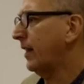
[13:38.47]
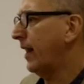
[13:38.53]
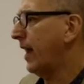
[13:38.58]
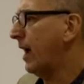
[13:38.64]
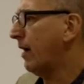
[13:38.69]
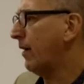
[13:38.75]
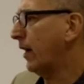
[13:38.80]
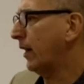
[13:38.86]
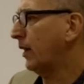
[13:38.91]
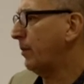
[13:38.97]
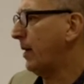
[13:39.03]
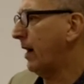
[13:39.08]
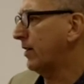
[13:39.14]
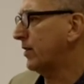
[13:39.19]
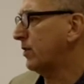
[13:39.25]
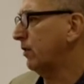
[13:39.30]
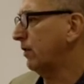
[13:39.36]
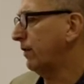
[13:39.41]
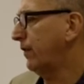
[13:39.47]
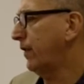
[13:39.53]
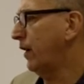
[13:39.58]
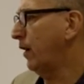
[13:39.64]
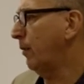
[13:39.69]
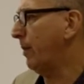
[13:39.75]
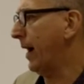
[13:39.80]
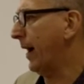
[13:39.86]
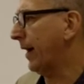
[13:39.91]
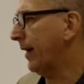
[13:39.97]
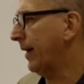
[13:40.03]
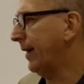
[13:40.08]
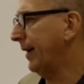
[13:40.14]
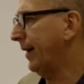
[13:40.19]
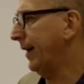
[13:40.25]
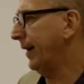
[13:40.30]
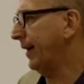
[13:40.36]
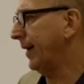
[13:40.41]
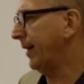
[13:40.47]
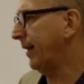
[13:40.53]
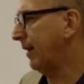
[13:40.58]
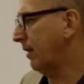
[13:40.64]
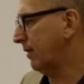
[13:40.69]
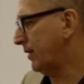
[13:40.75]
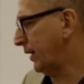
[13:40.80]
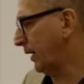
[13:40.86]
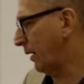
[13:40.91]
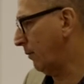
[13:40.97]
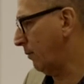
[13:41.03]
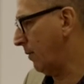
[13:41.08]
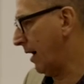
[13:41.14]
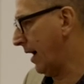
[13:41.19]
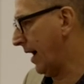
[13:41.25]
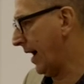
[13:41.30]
an area in the parish called Furbank in Nottingham,